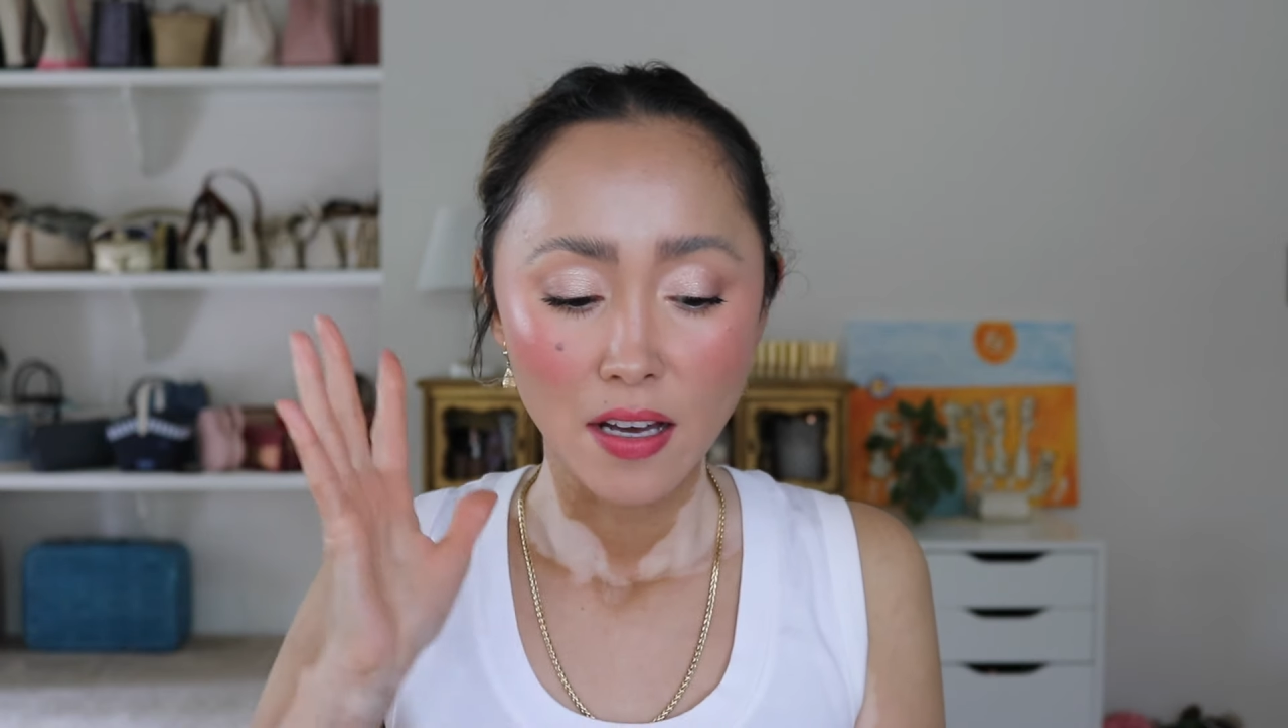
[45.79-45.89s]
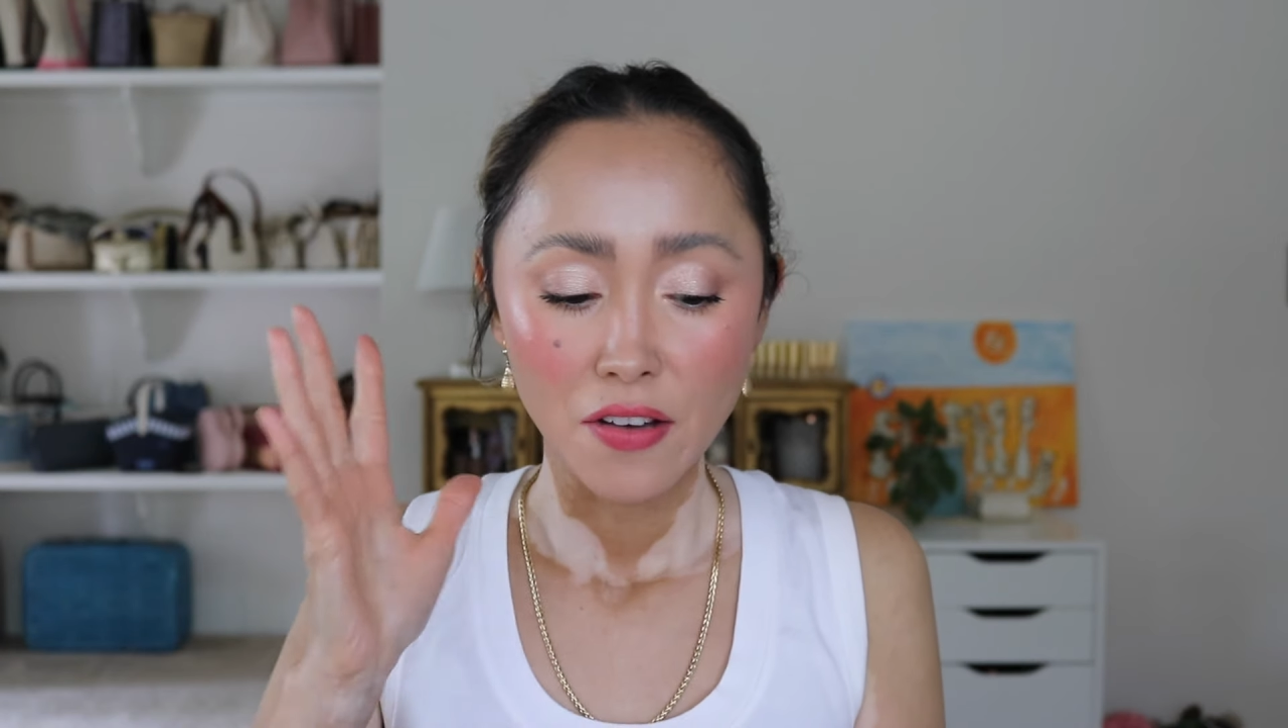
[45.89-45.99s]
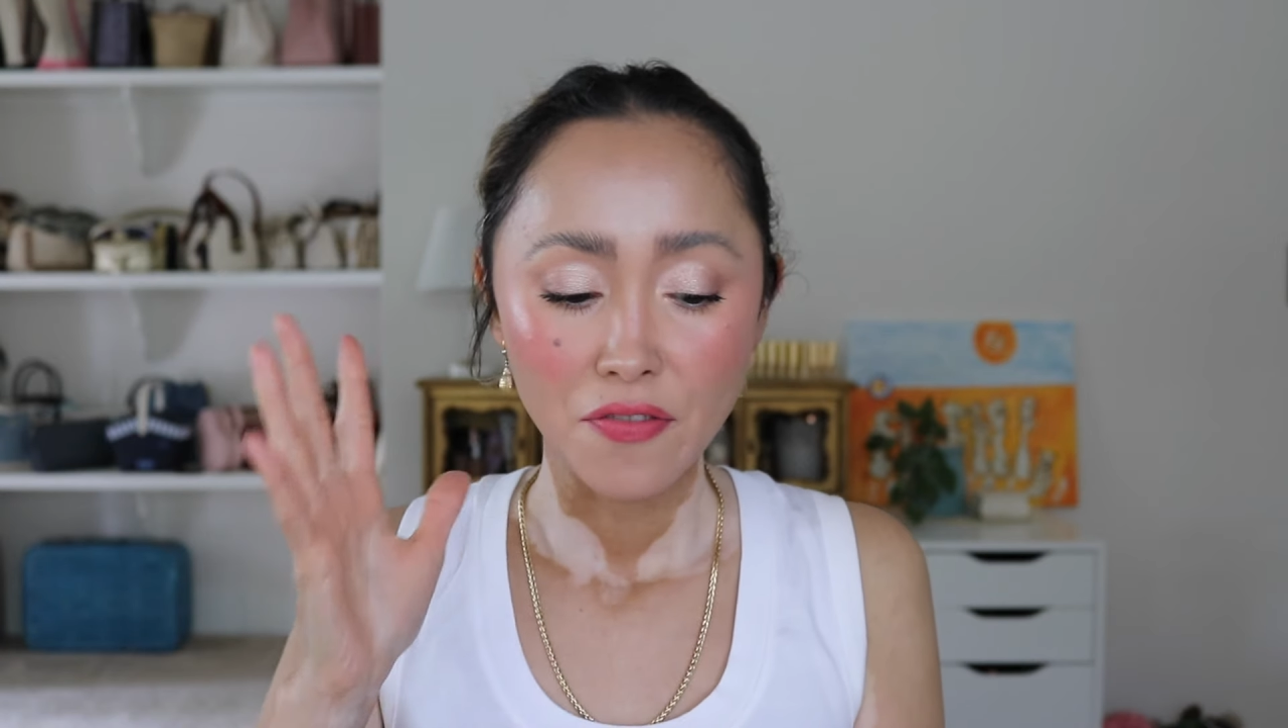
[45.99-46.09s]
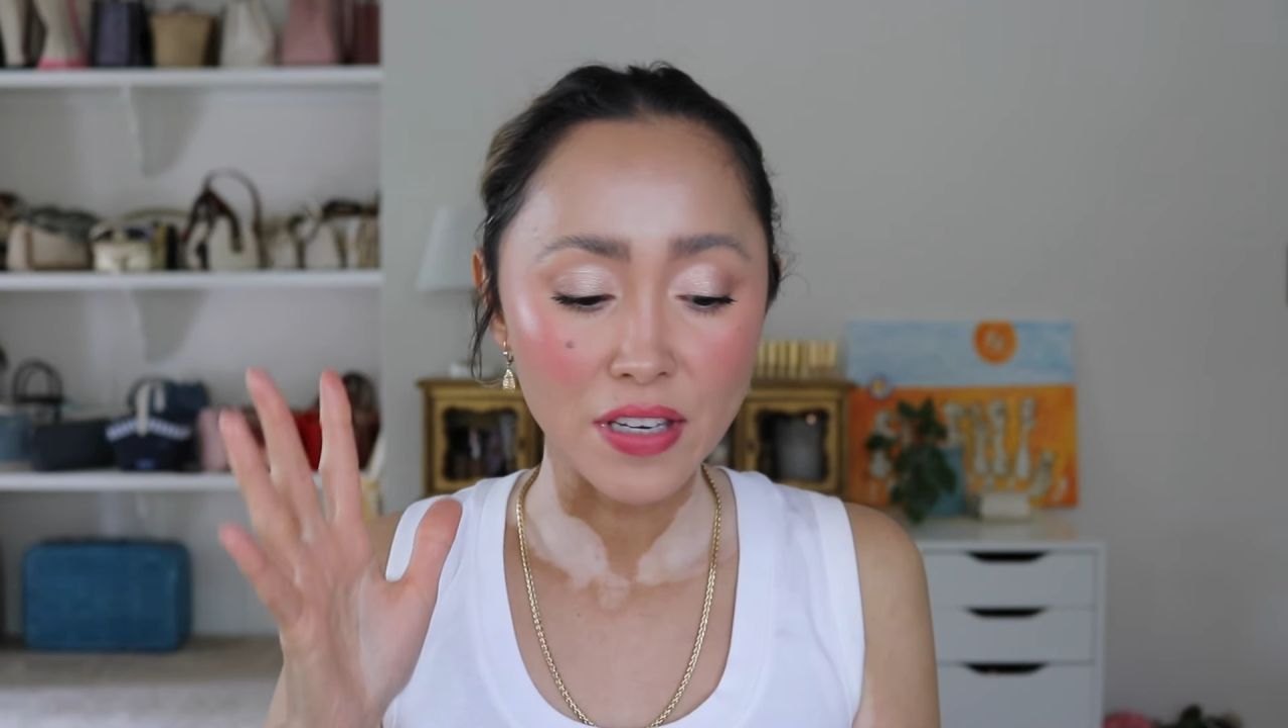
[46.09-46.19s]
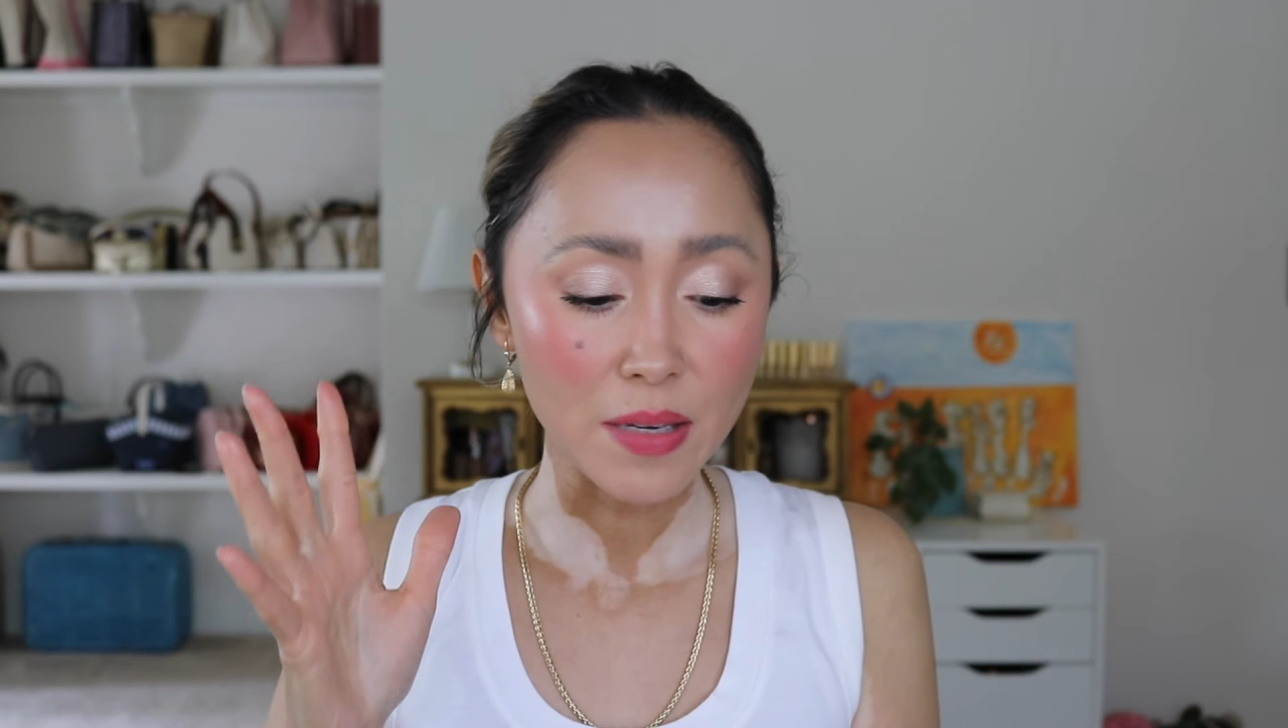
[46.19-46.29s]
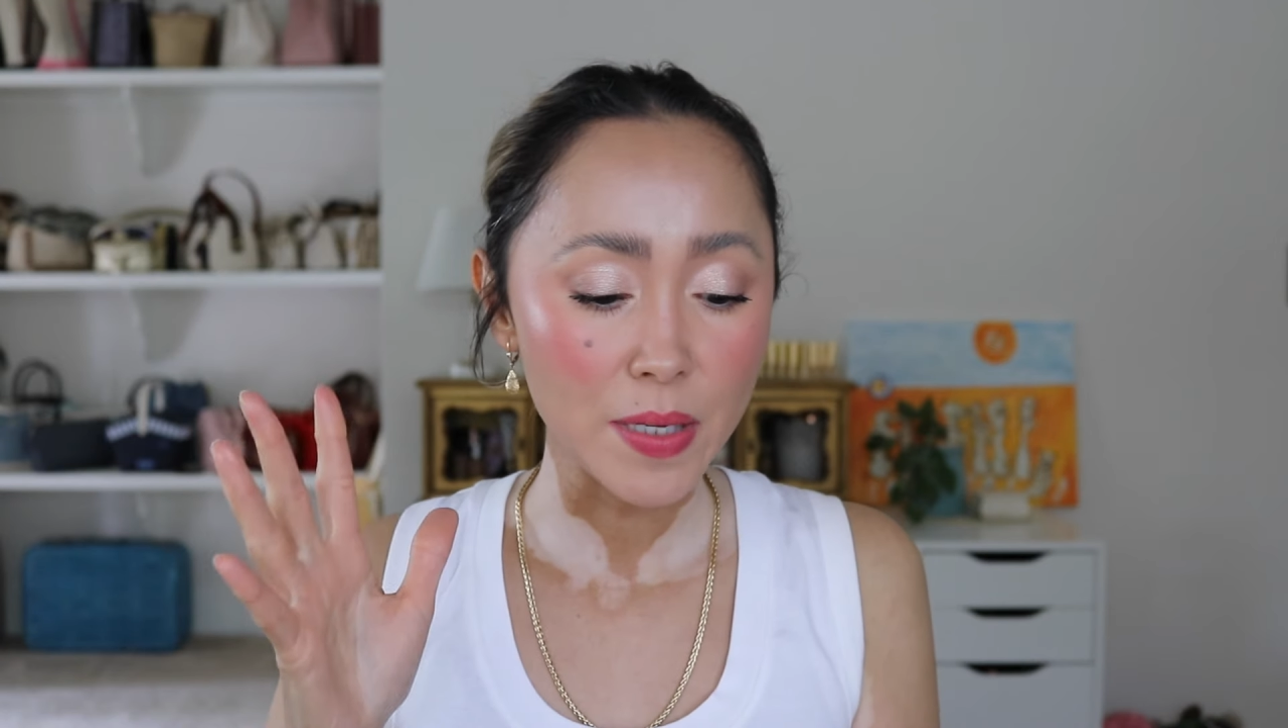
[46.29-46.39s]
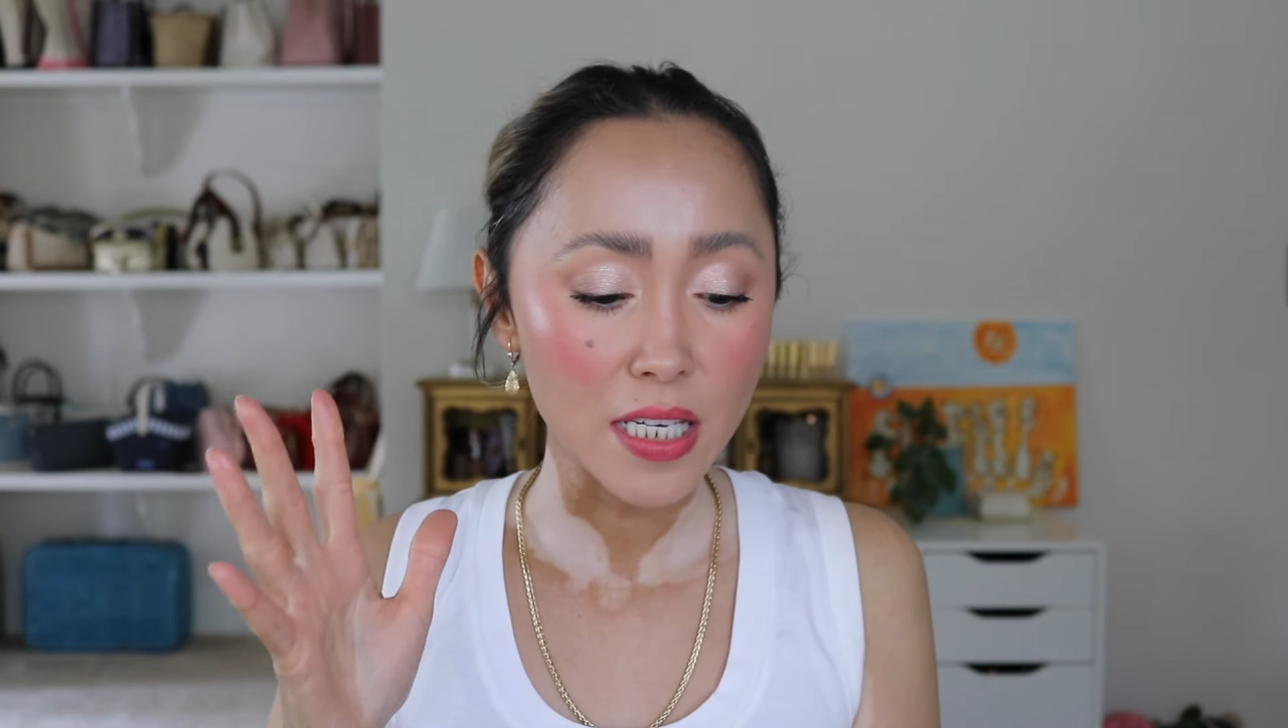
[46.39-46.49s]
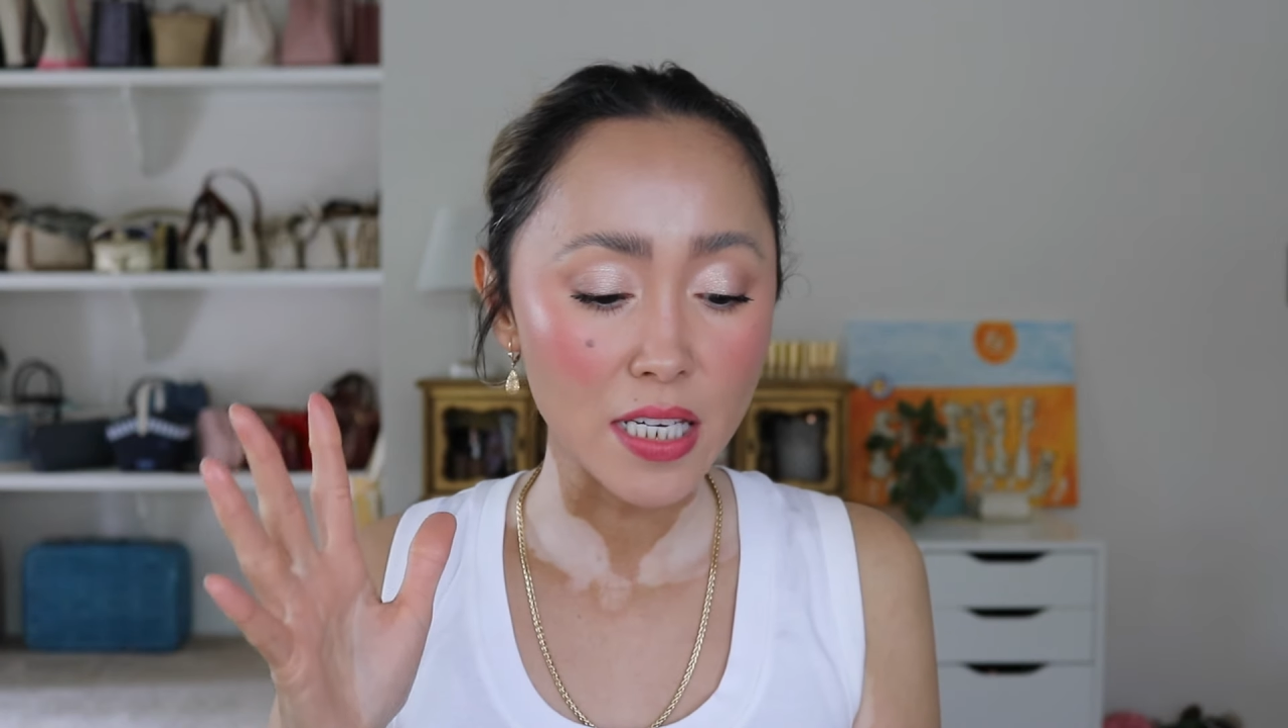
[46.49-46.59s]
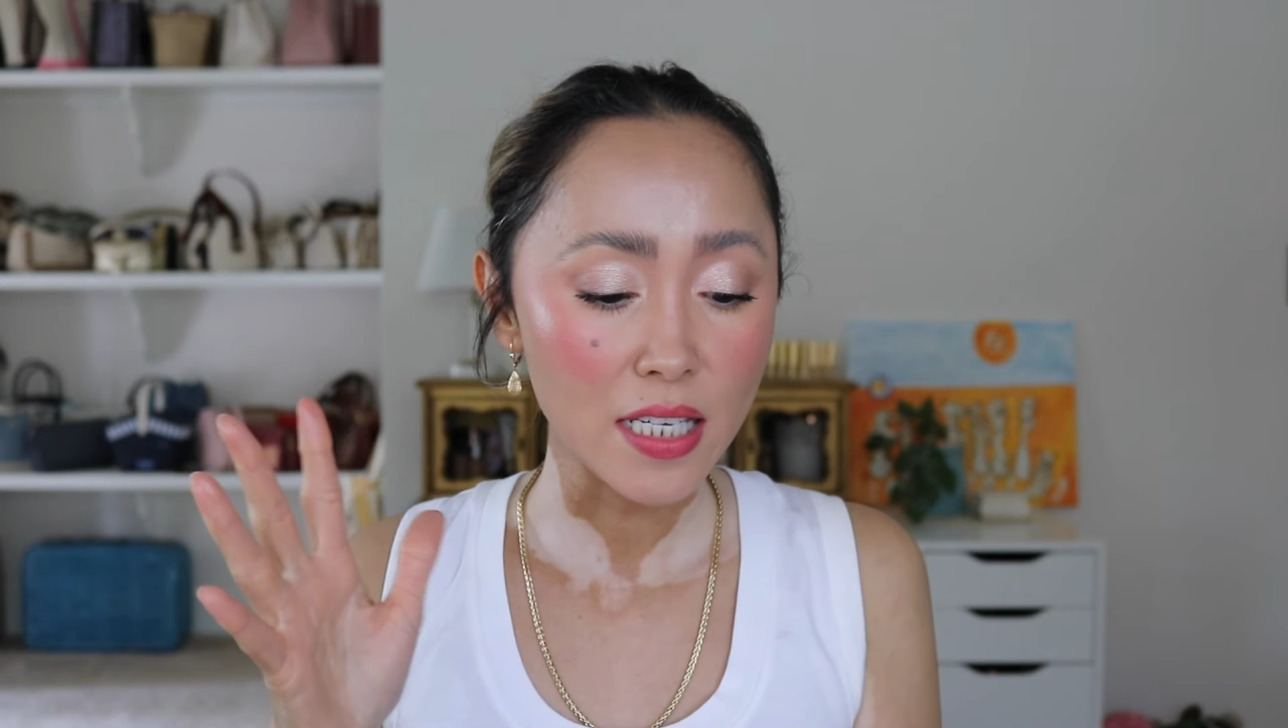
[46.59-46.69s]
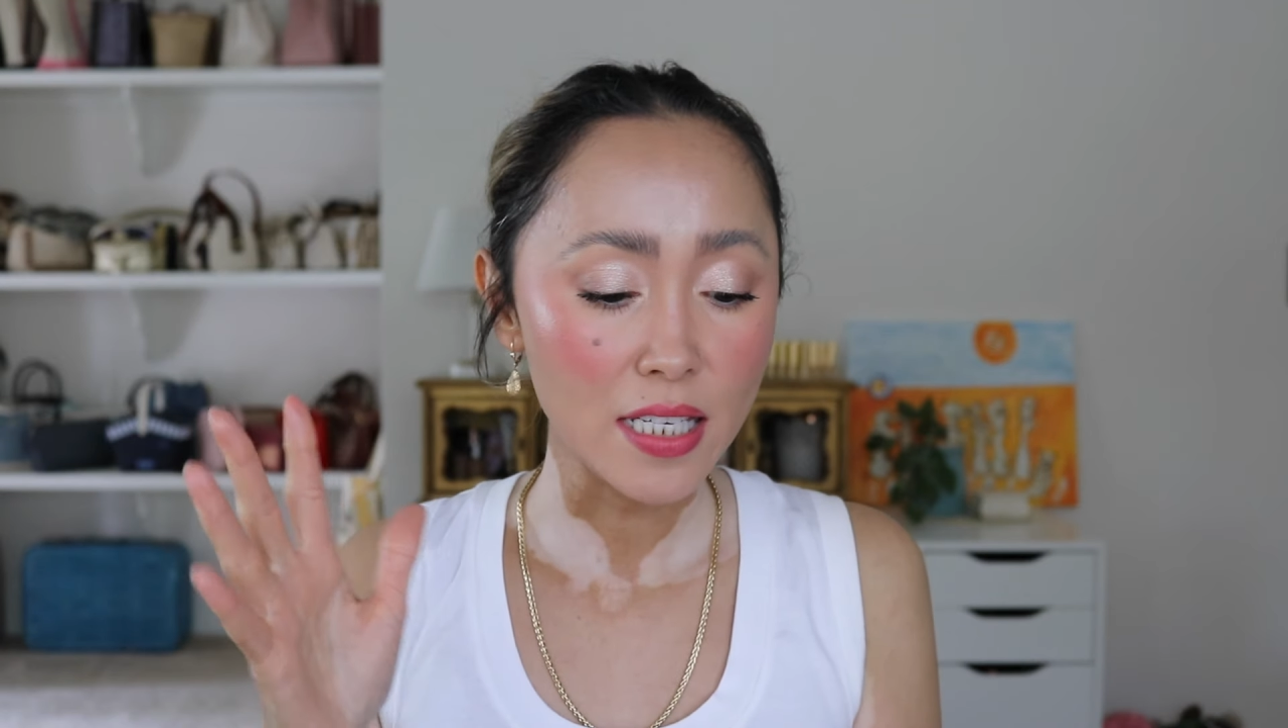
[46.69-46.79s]

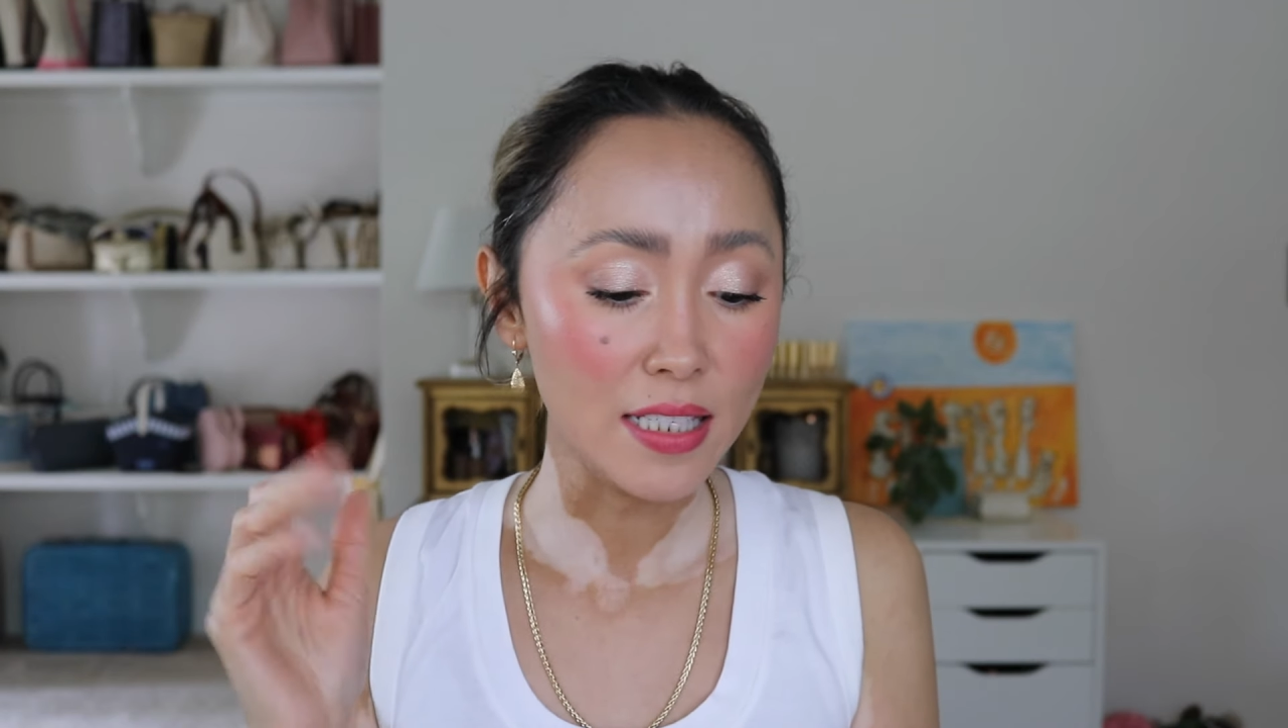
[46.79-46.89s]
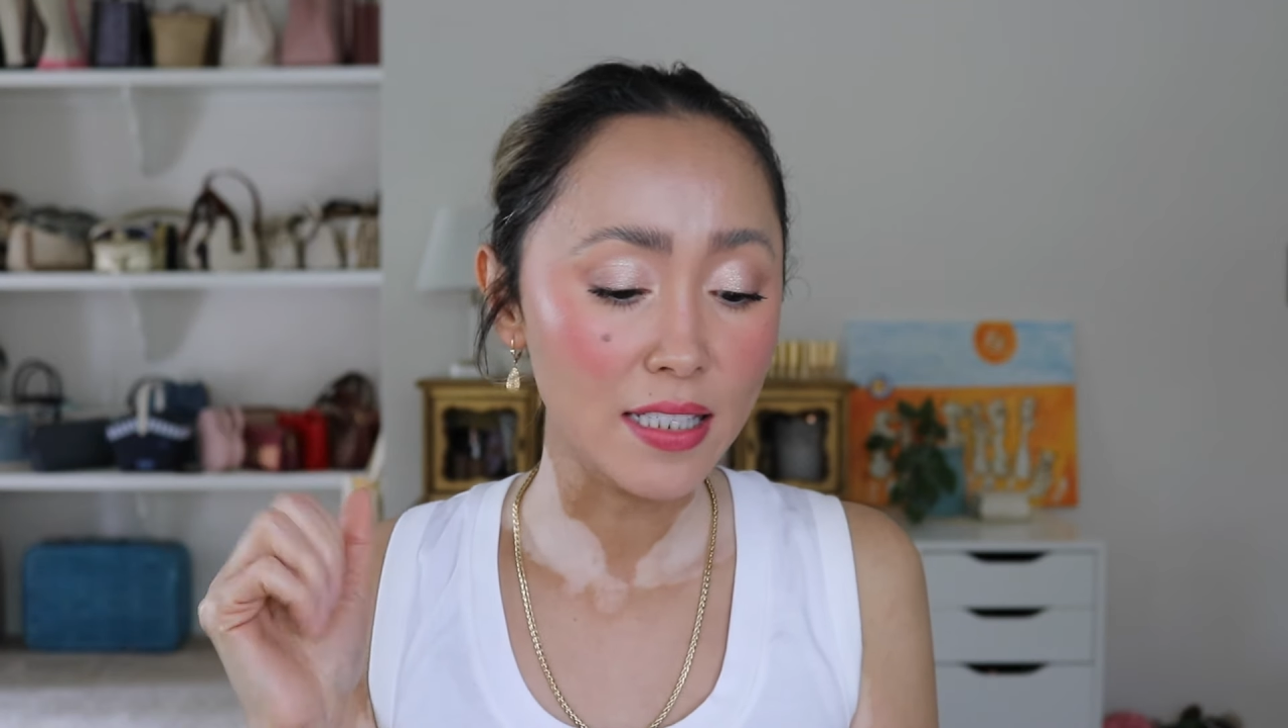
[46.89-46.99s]
Phoebe